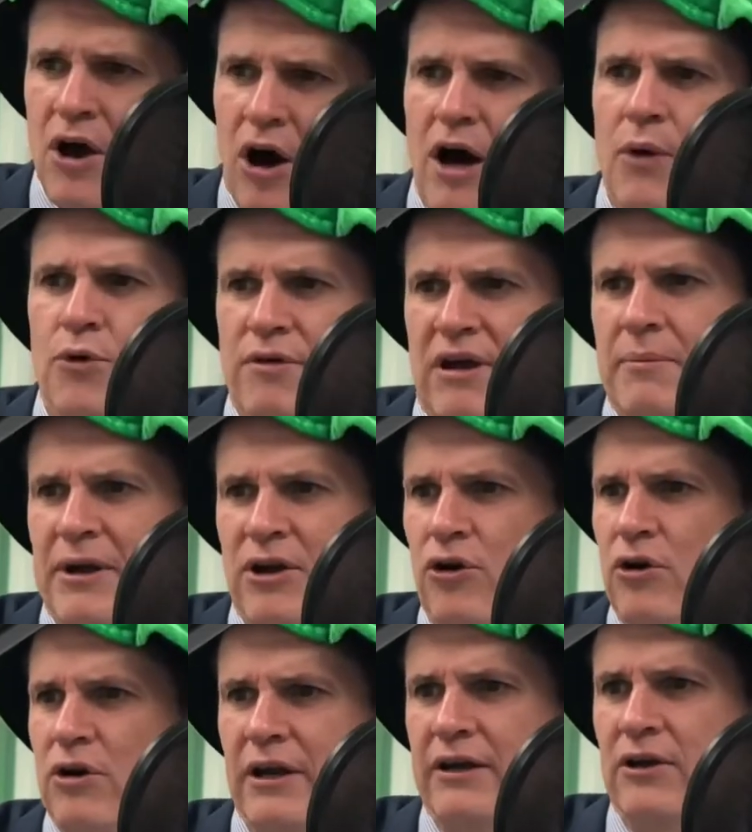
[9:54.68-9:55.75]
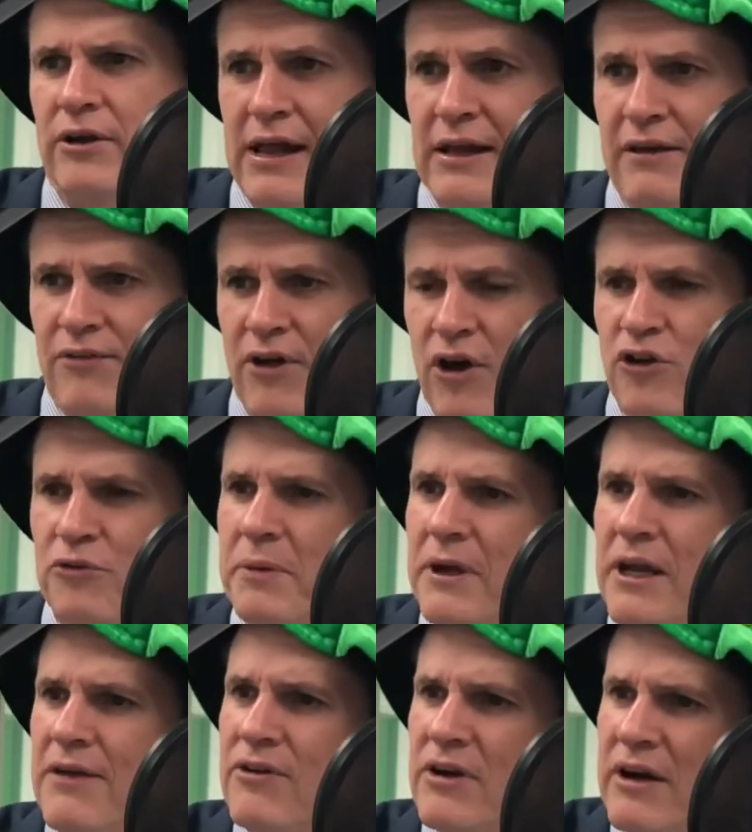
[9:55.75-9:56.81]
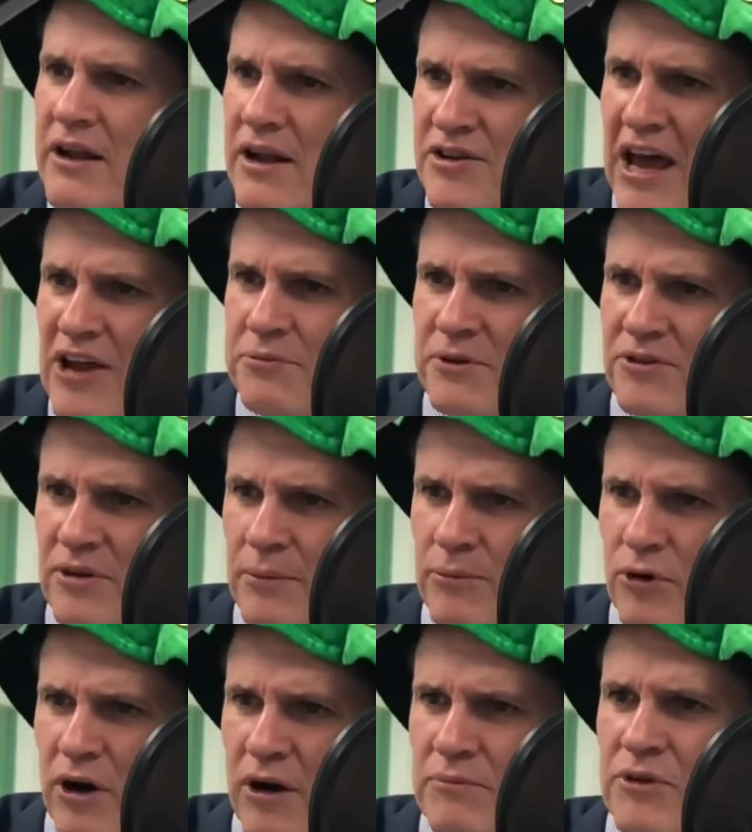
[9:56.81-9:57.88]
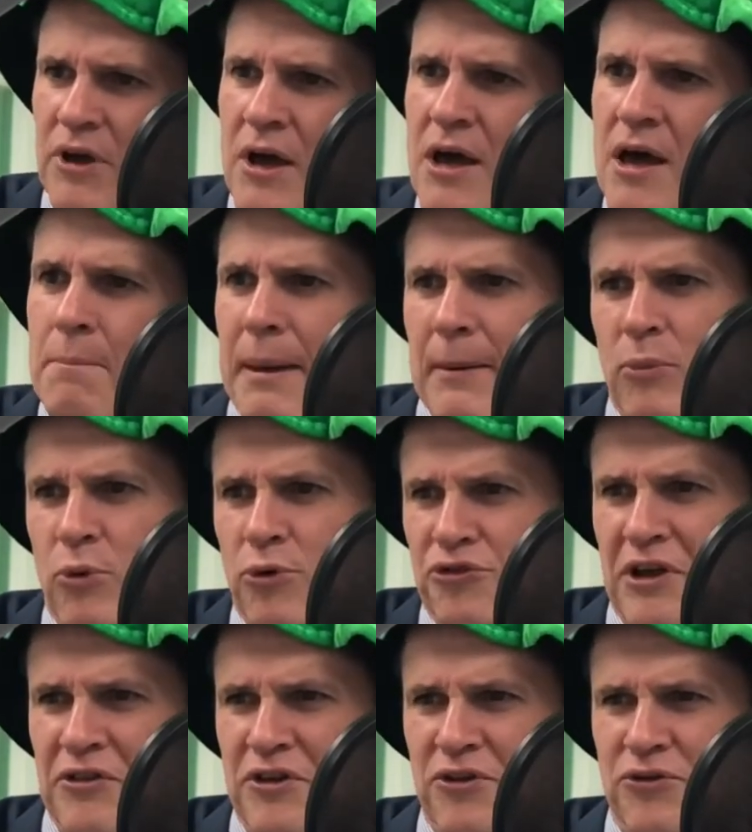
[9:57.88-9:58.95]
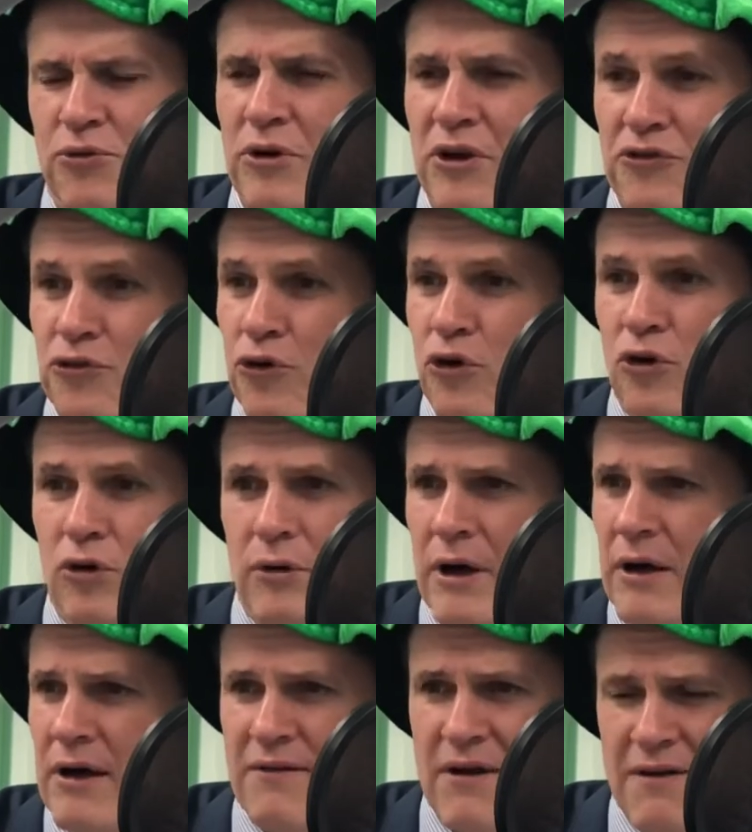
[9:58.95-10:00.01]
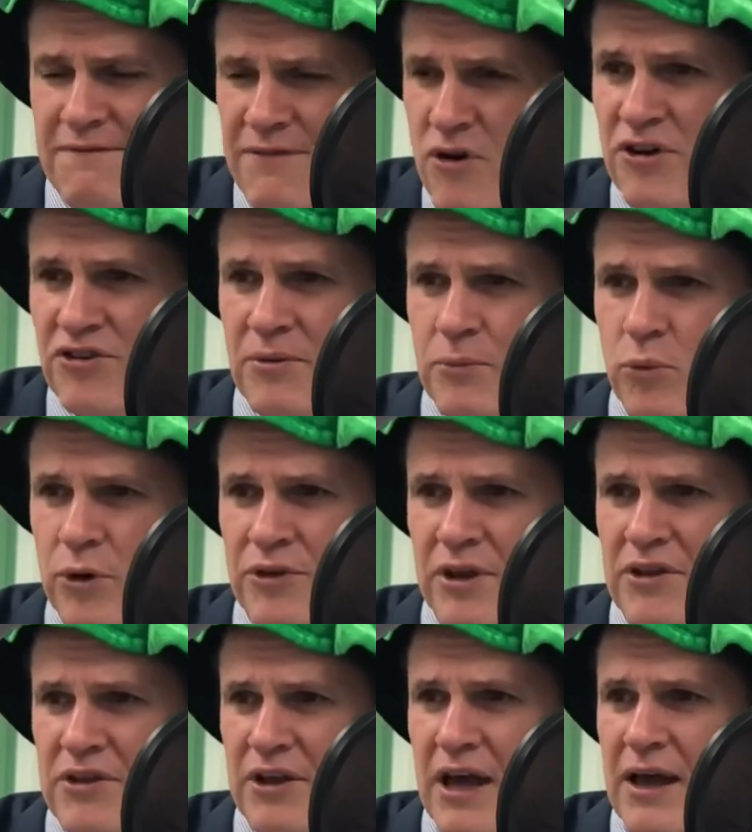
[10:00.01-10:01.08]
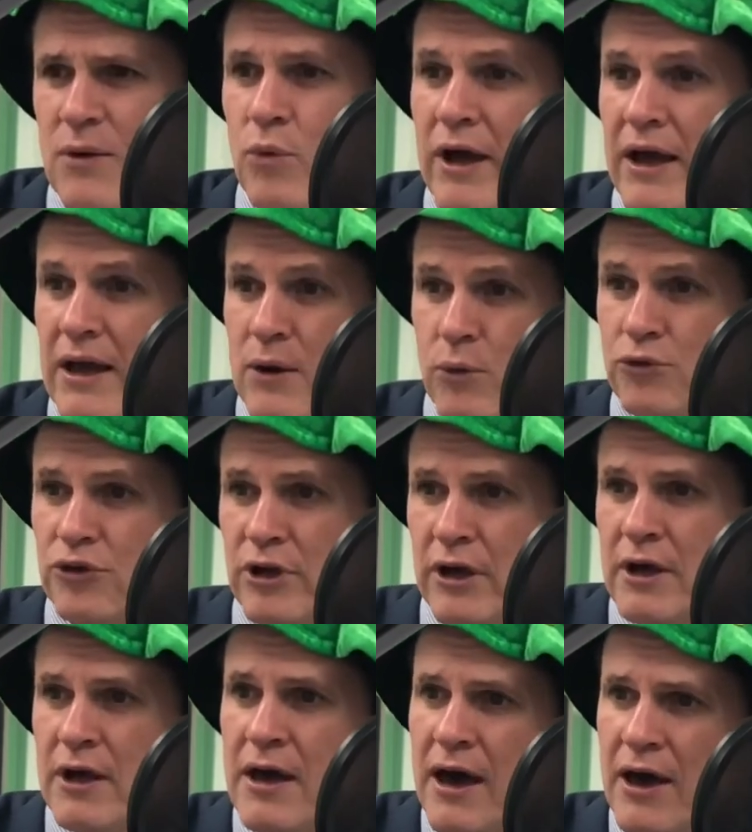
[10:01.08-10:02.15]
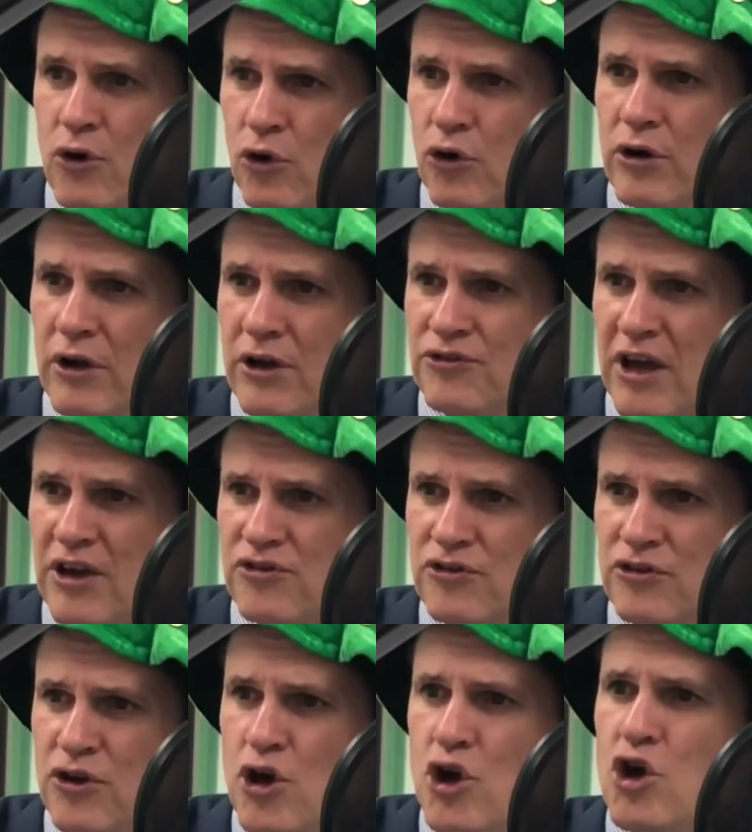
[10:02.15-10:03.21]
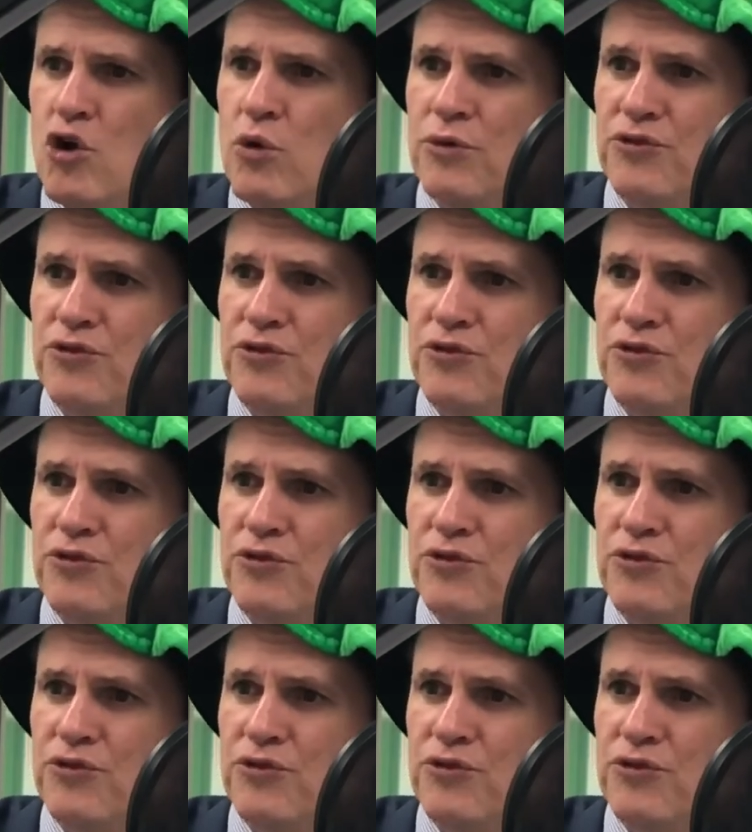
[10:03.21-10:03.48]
I would recommend not clicking on any of those, but even an attachment sometimes, people will send things through. And I saw a very simple one the other day where it was an organisation who was